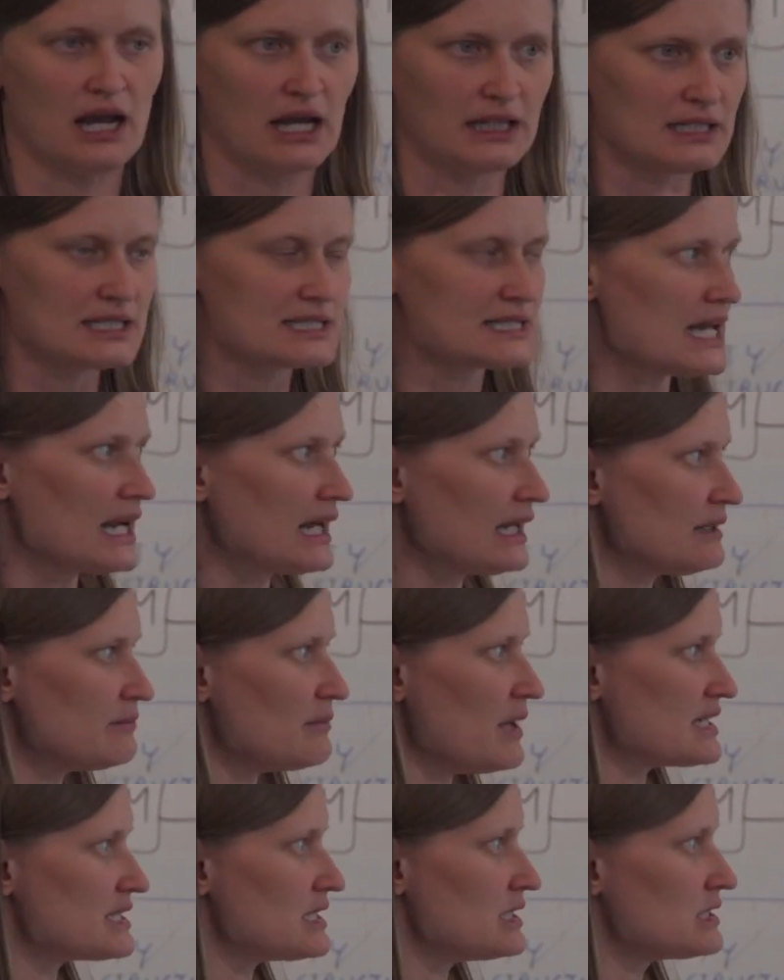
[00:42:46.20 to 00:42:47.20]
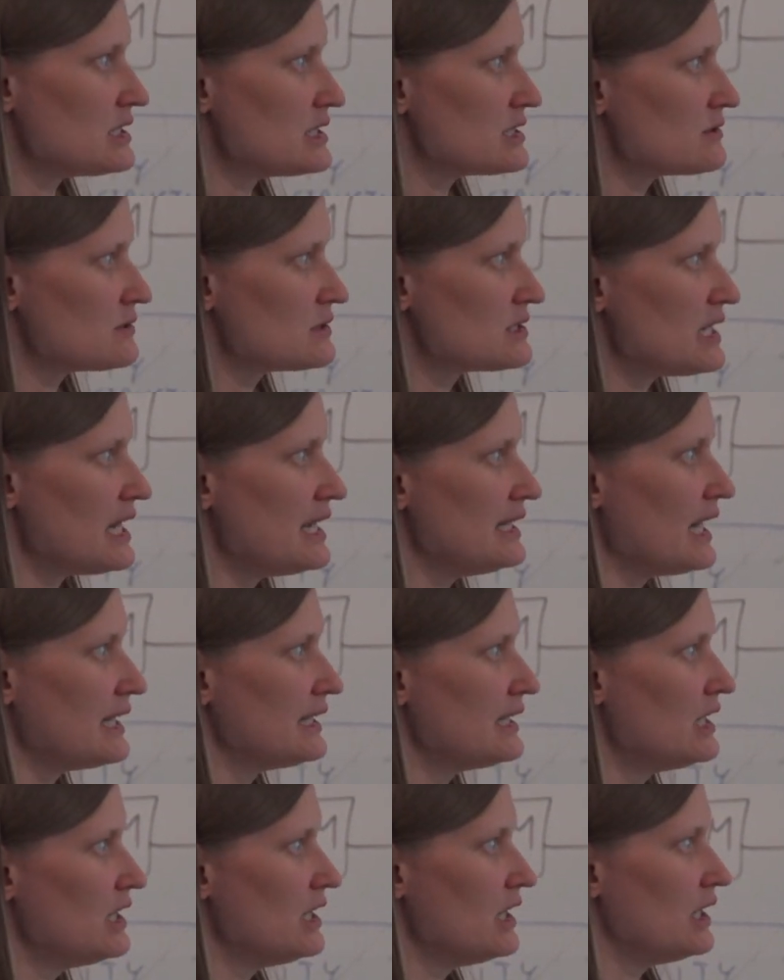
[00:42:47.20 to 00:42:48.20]
And the second message is to say
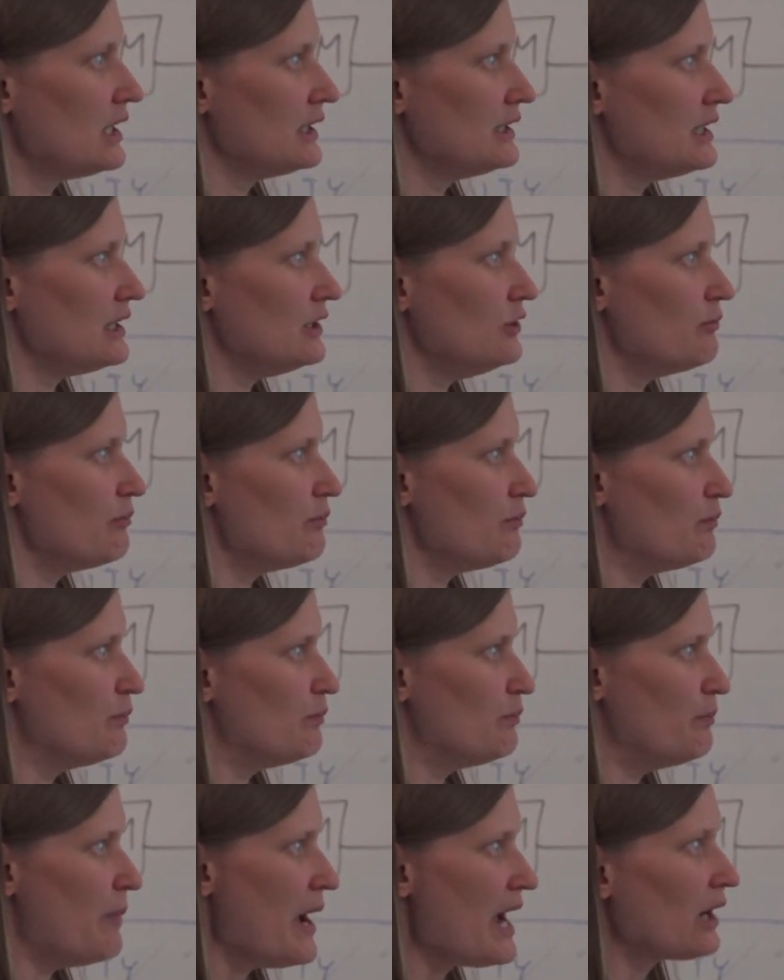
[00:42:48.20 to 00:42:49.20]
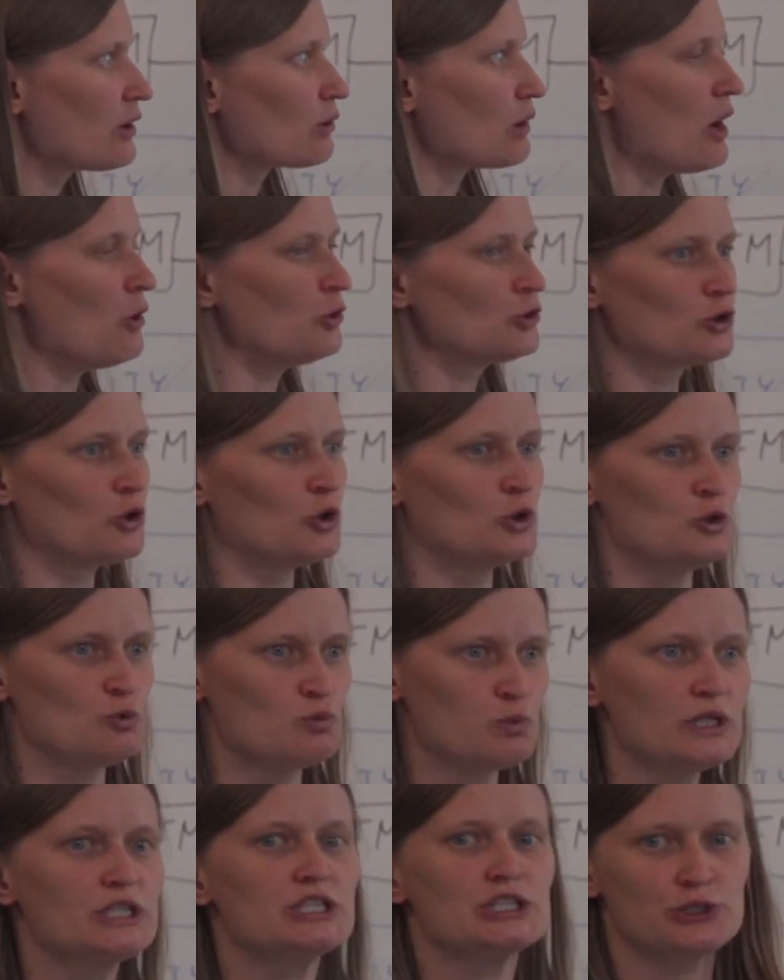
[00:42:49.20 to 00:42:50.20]
that the background
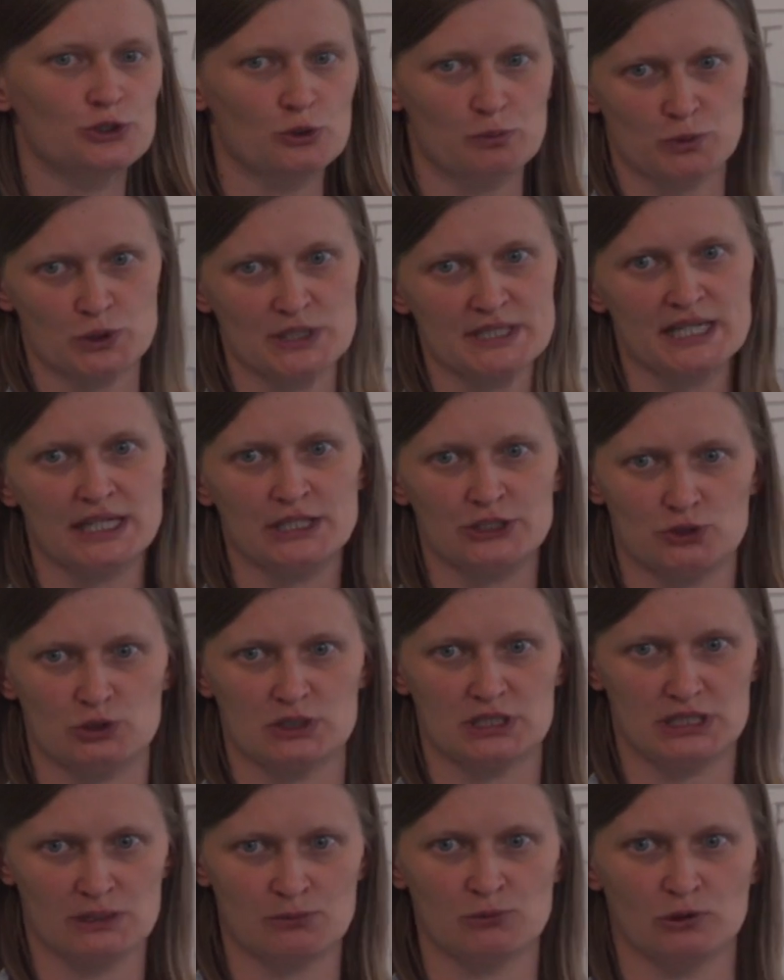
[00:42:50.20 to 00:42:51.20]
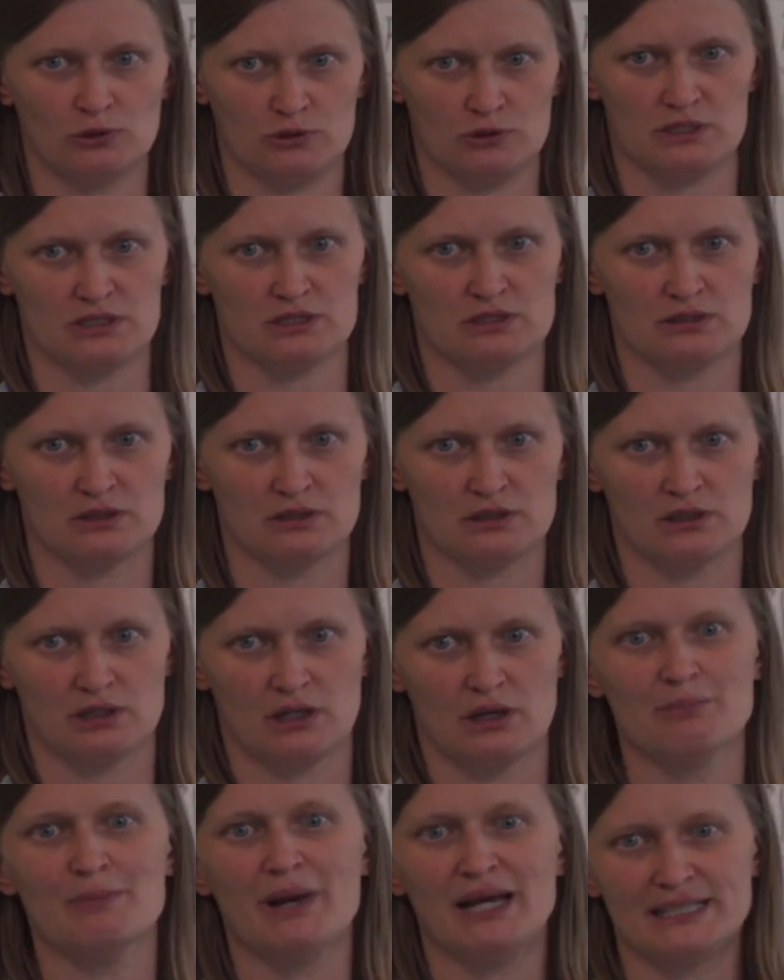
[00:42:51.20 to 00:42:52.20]
on which you present your stimulus
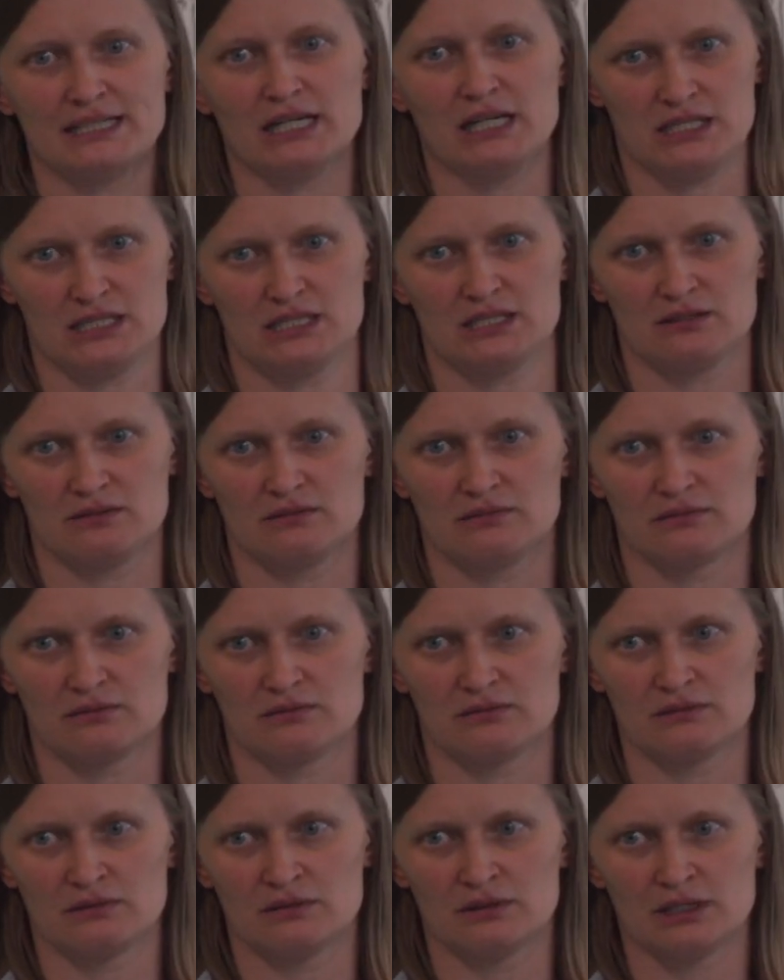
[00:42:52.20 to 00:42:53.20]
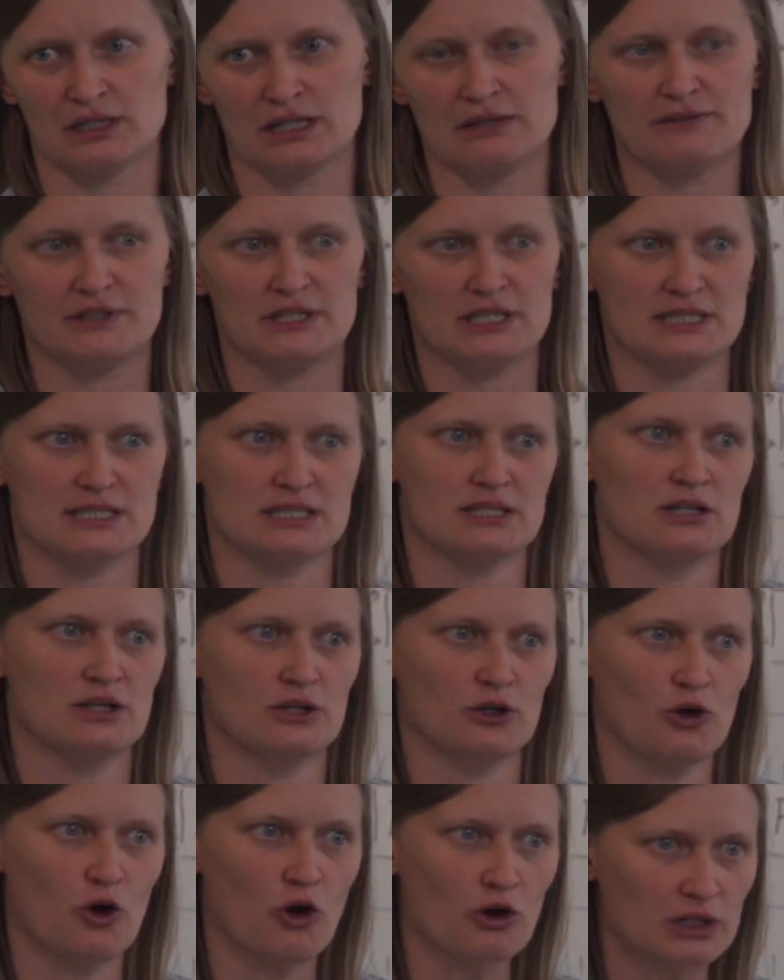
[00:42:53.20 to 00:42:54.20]
matters. If it is
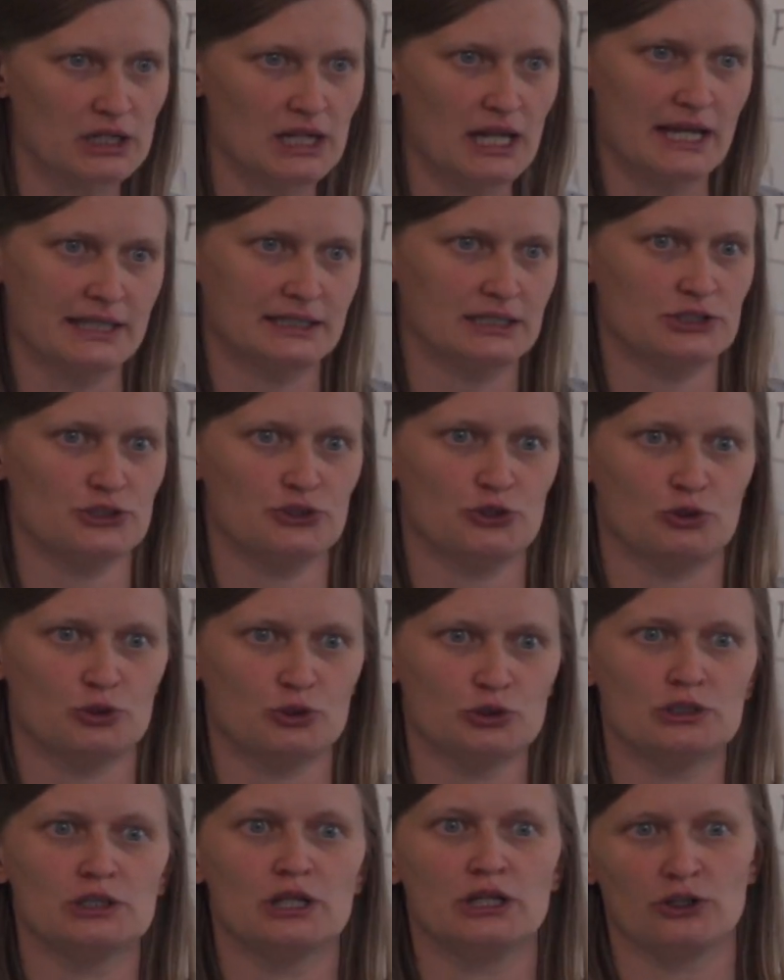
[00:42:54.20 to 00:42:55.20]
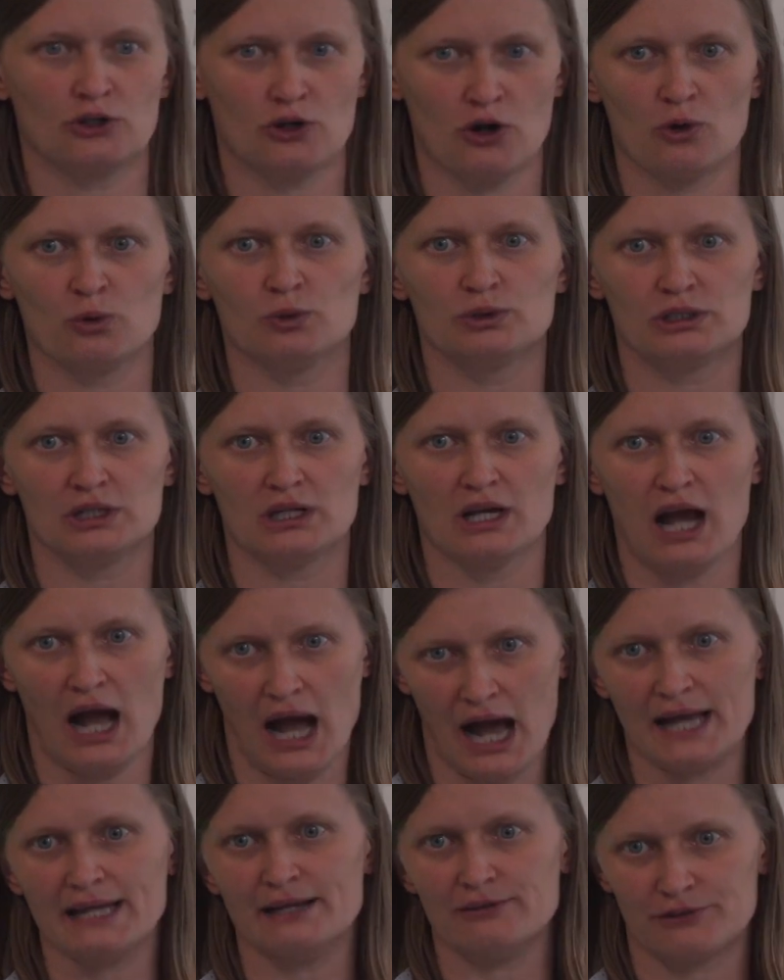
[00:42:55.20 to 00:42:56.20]
correlated, you could encode
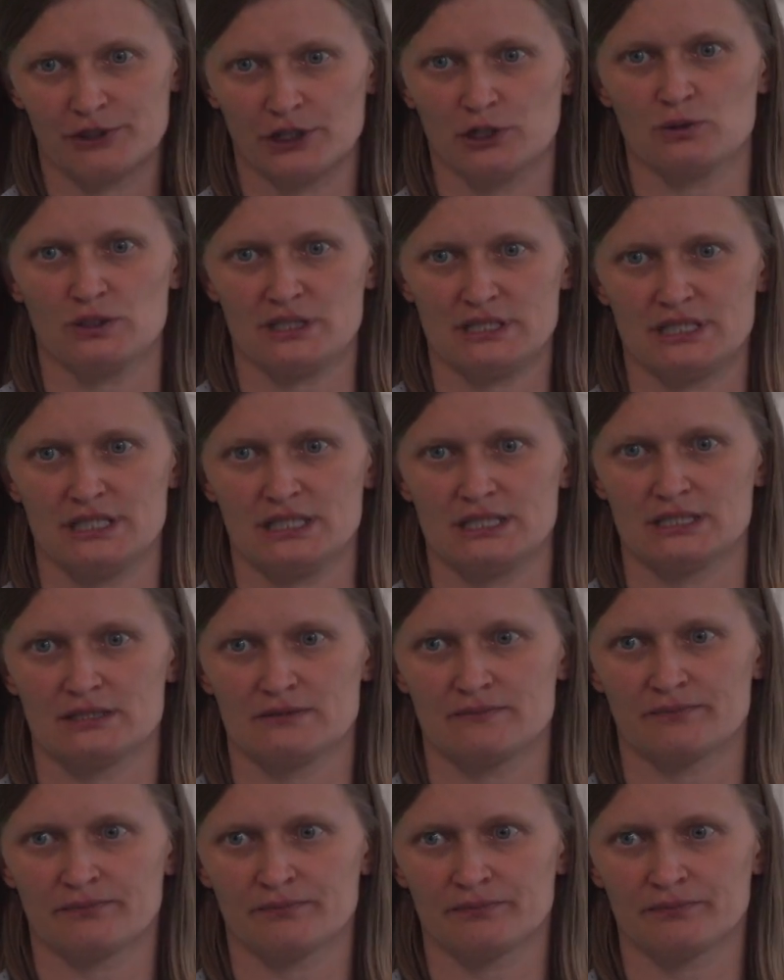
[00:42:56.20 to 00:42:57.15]
higher frequencies.